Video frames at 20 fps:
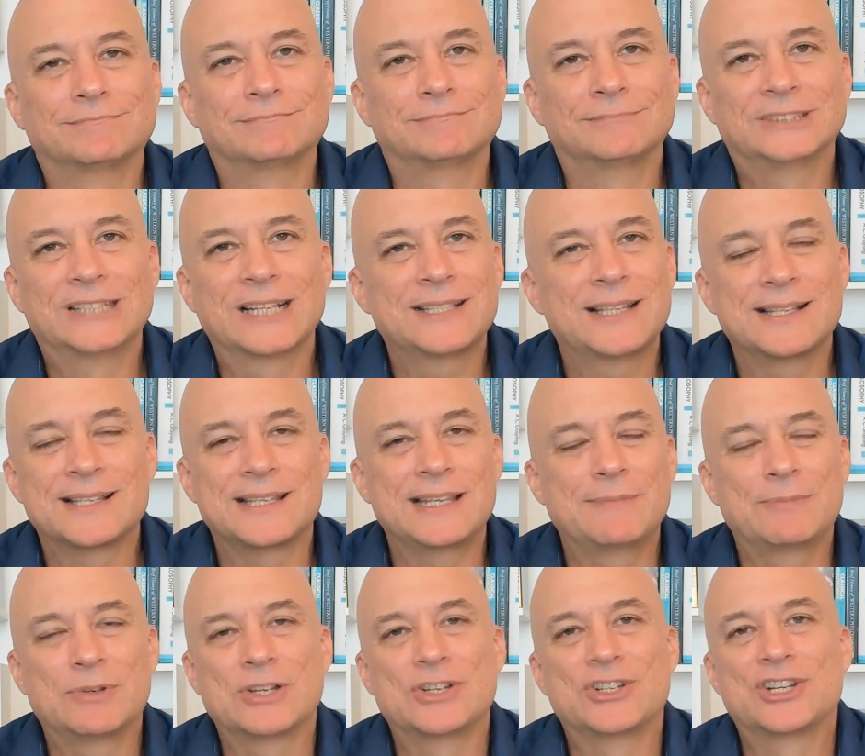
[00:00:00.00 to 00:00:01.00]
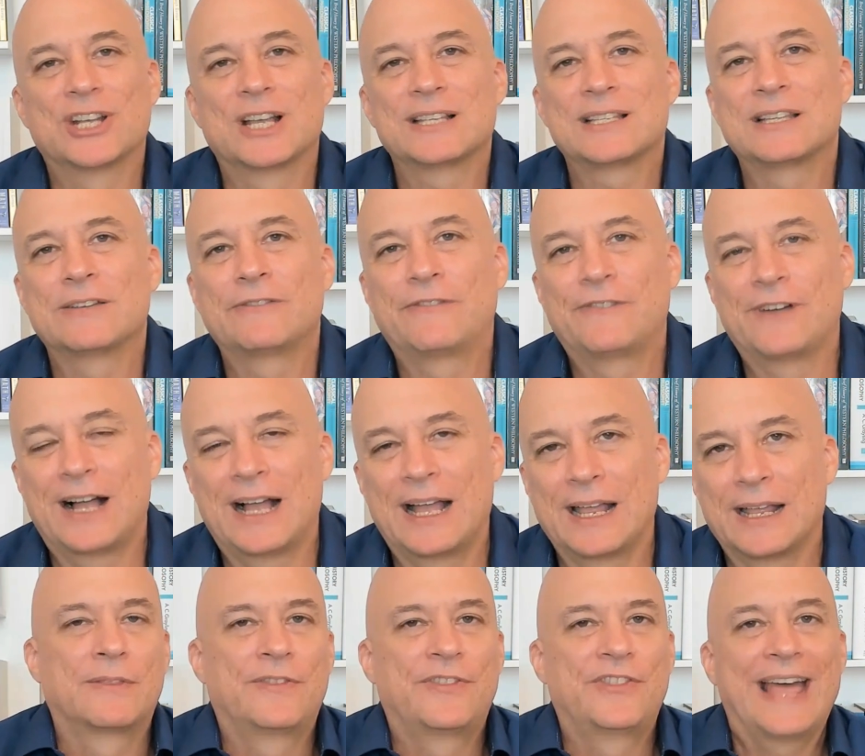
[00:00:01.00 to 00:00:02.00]
doesn't seem to justify
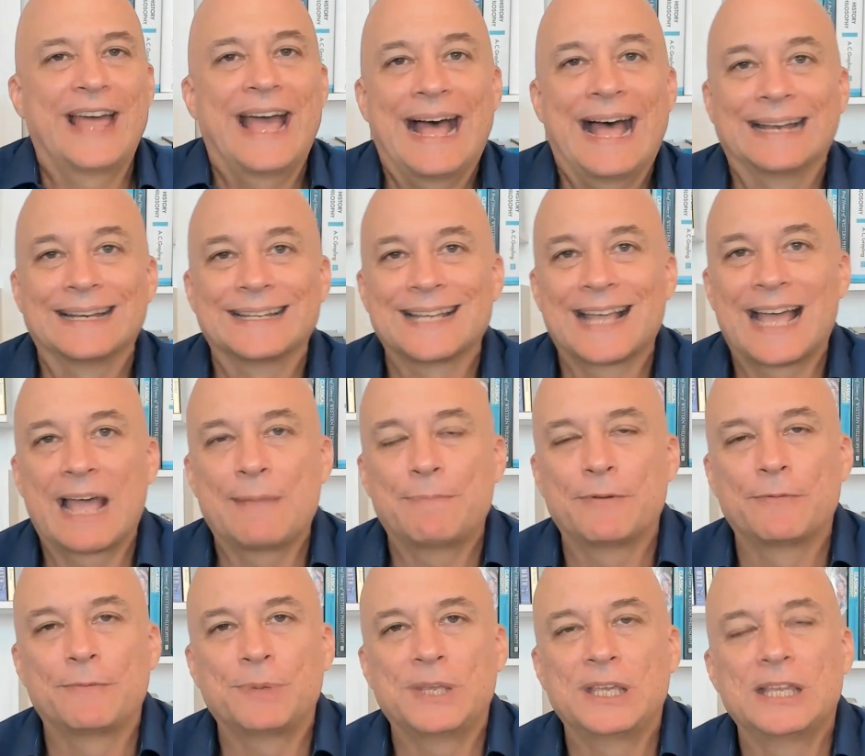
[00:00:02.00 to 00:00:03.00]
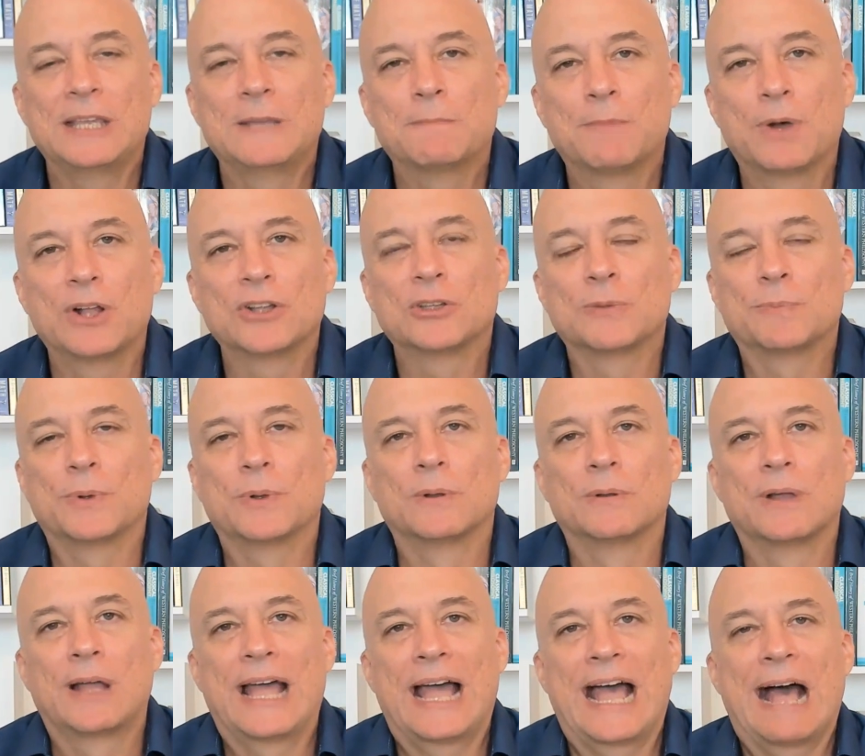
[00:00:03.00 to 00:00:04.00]
that type of PE multiple.
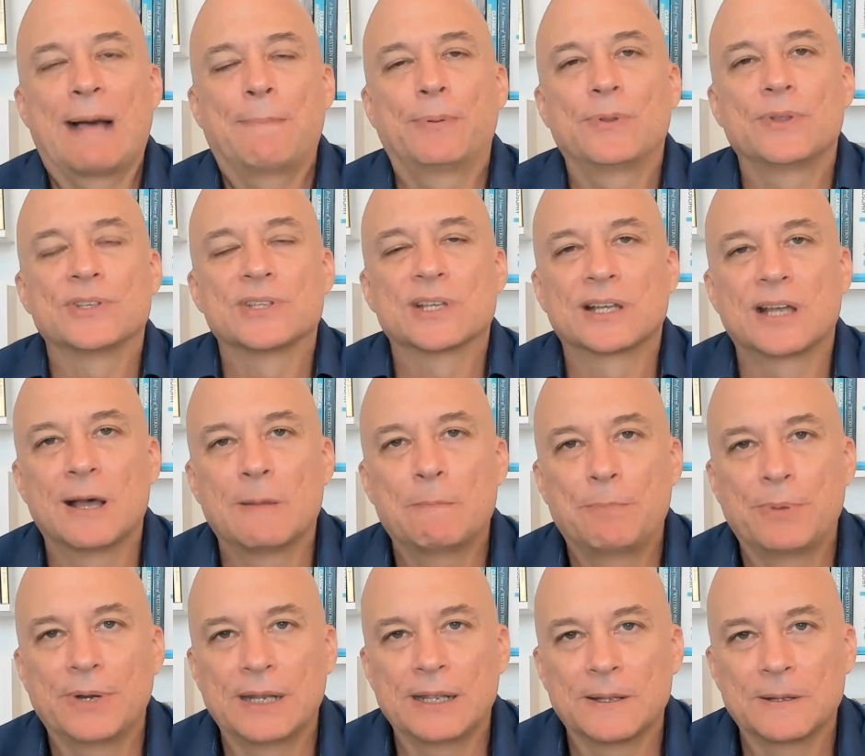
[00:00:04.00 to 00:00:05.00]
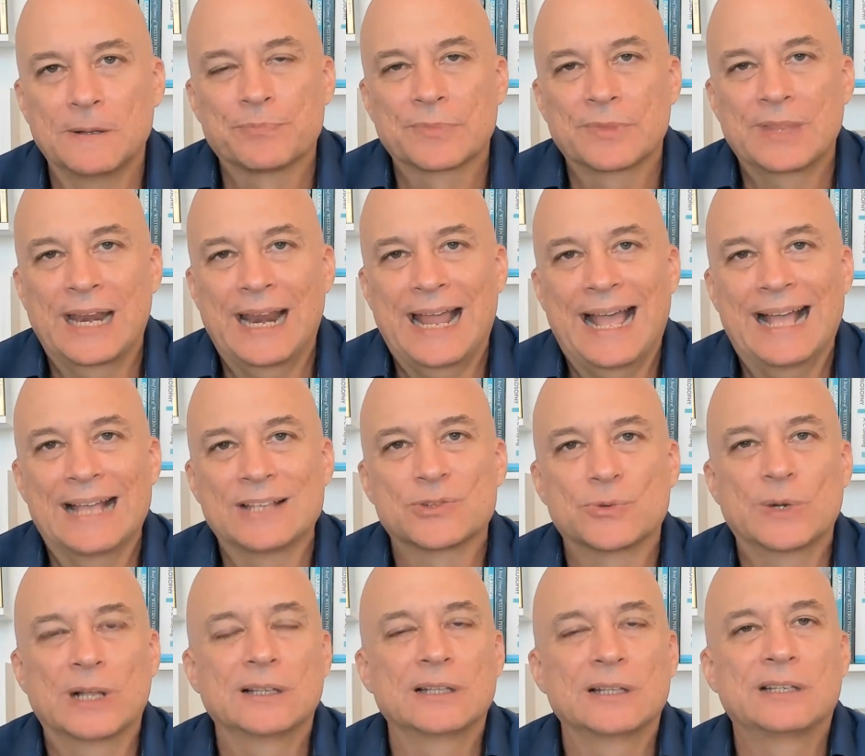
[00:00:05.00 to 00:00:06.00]
Apple is a company that has
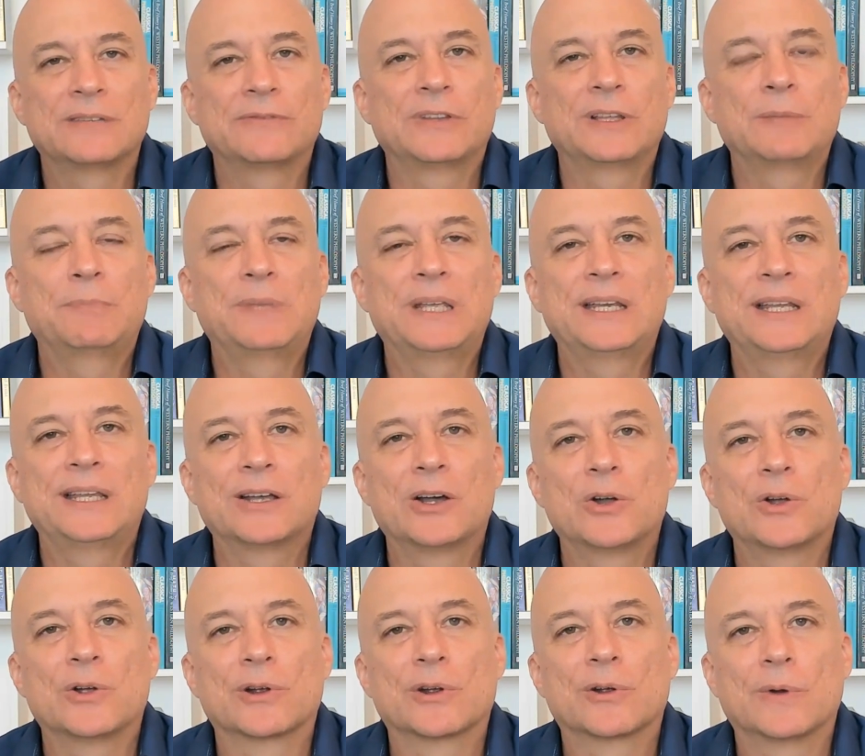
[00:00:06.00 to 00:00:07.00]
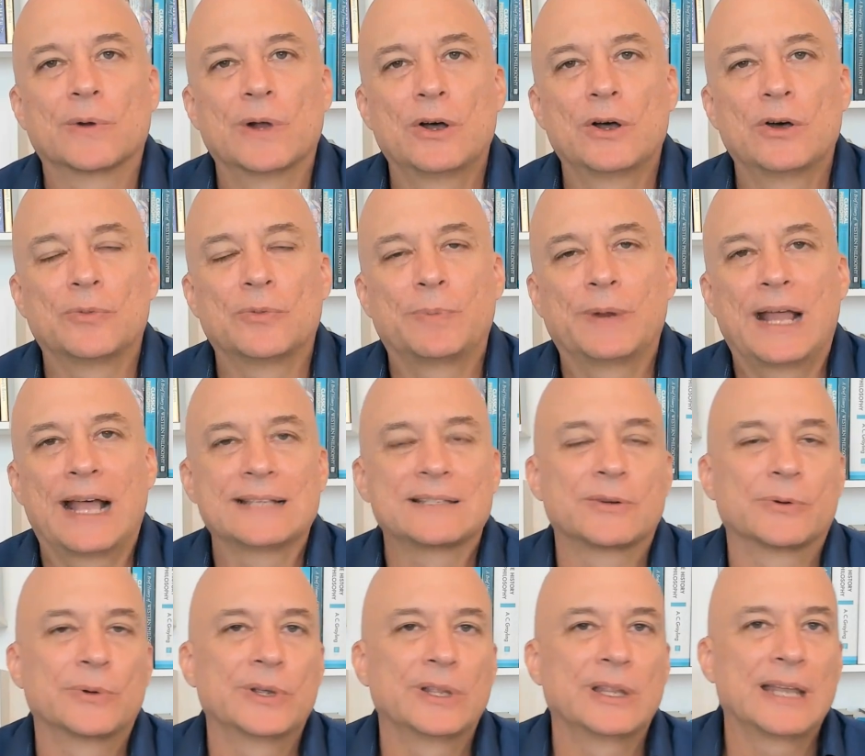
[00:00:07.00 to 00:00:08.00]
relatively mediocre growth, but has
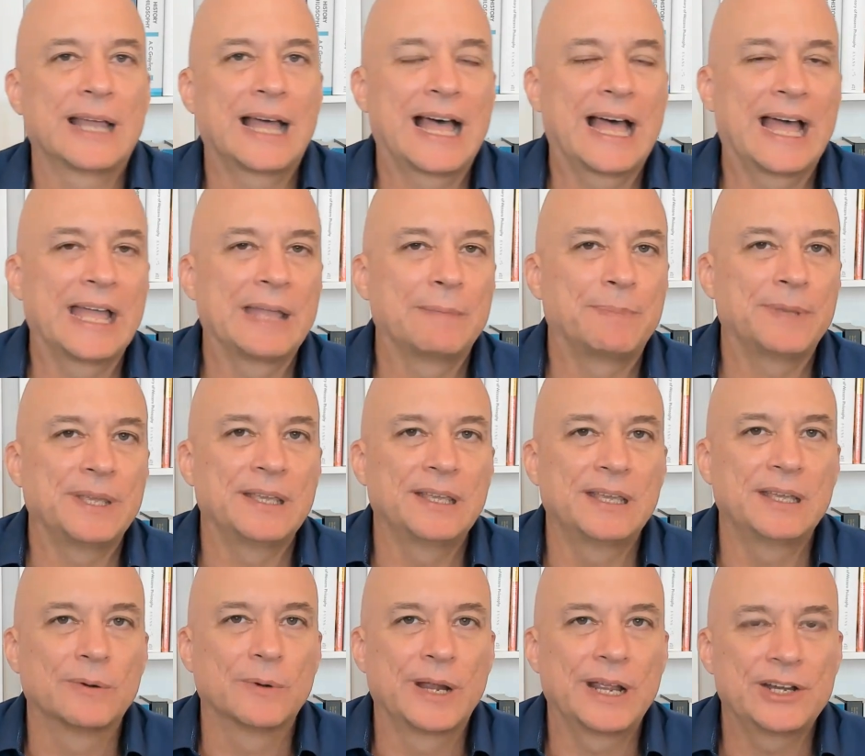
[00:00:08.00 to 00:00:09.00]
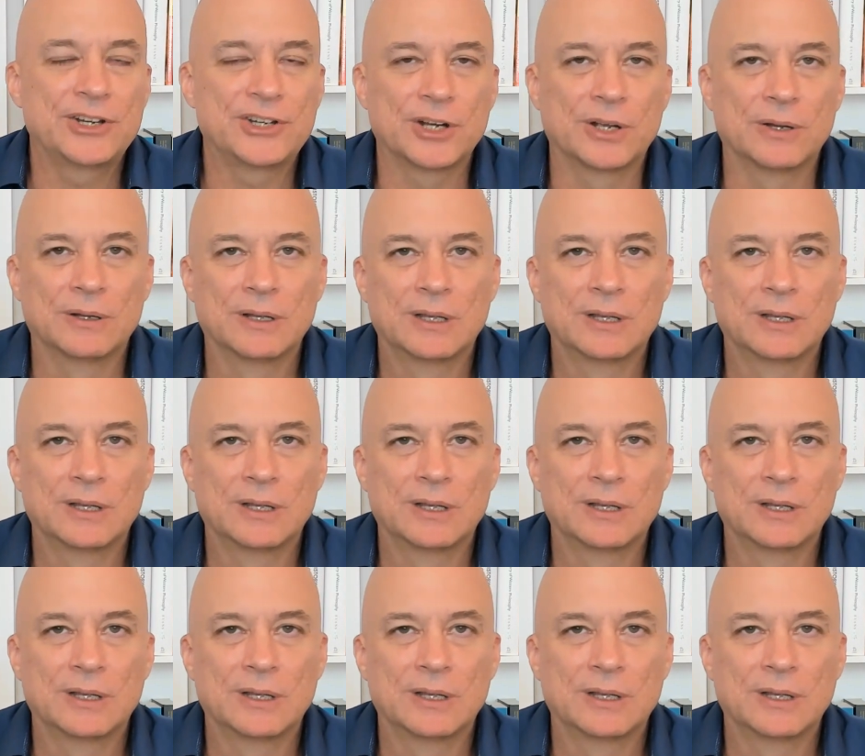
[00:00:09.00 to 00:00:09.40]
a really high PE ratio.